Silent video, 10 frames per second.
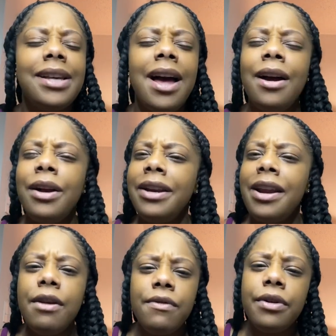I
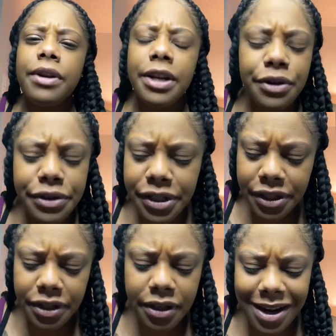never
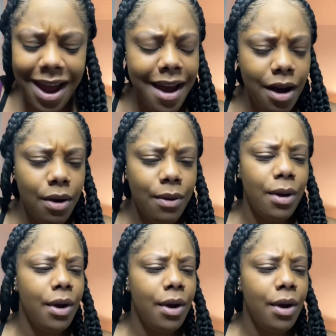understood how